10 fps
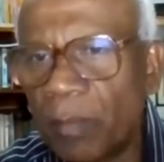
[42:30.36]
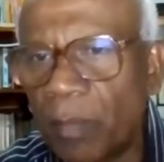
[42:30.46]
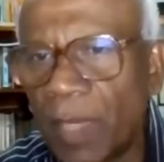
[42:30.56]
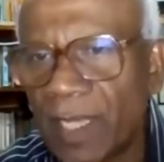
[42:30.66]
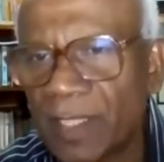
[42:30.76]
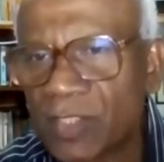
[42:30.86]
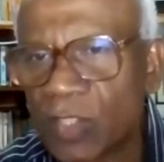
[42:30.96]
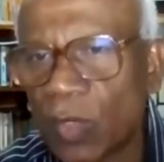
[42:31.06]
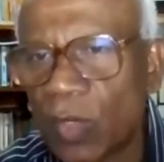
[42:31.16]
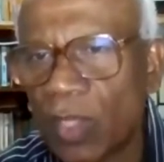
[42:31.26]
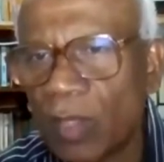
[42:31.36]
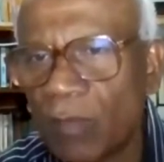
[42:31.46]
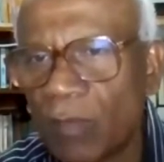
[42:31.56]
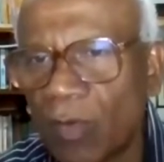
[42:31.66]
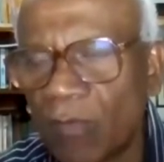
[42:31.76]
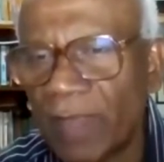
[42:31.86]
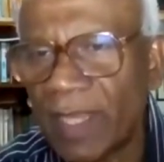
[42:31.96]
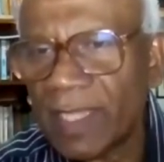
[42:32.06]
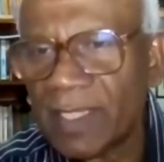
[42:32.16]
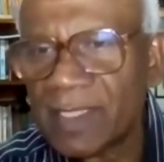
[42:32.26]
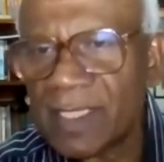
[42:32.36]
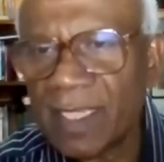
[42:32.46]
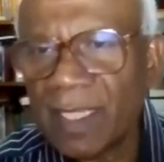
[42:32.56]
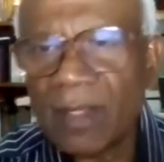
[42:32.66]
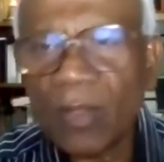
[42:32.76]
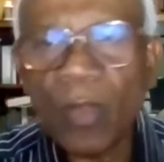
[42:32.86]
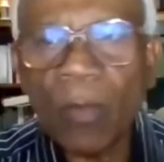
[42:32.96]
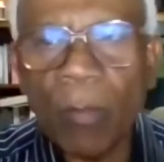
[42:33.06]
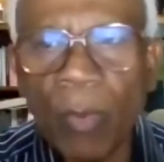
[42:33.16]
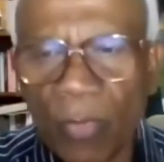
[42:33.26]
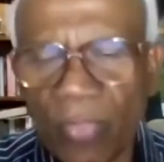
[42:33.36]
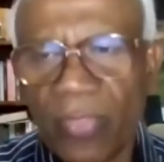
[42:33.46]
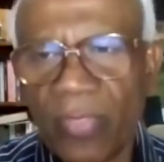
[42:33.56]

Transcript: balance oil or Velixir or both?